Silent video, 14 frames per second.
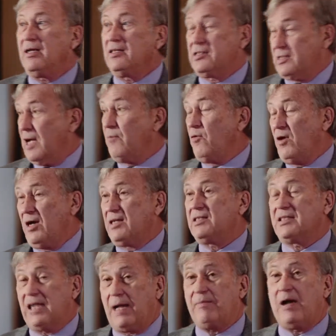Someone,
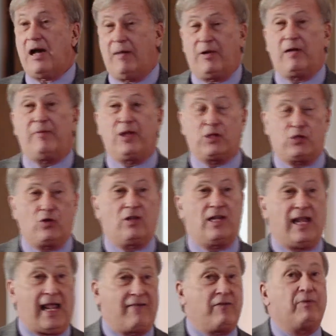somehow, better make sure
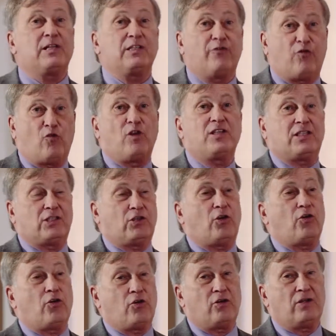that everybody's voice is
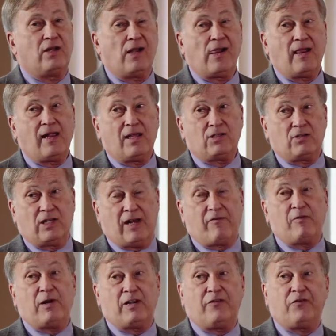heard so that
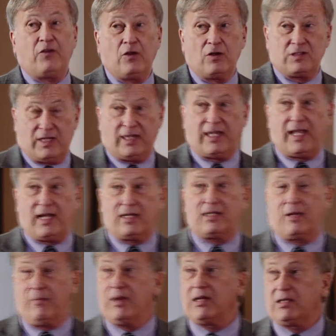everybody feels, again,
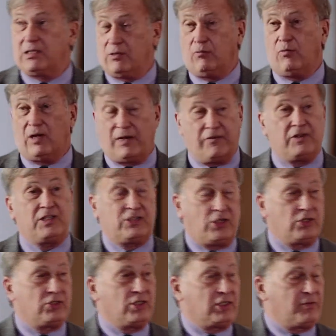committed to whatever
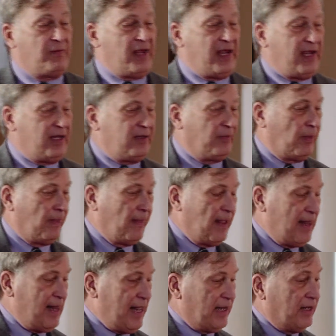decision is made
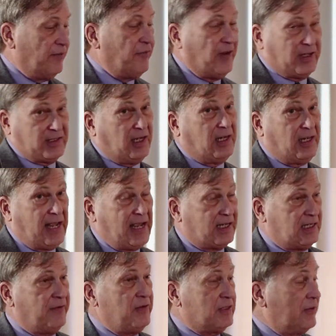and invested in the
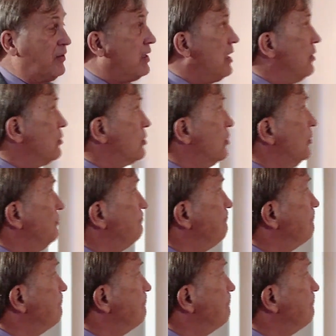activities of the council.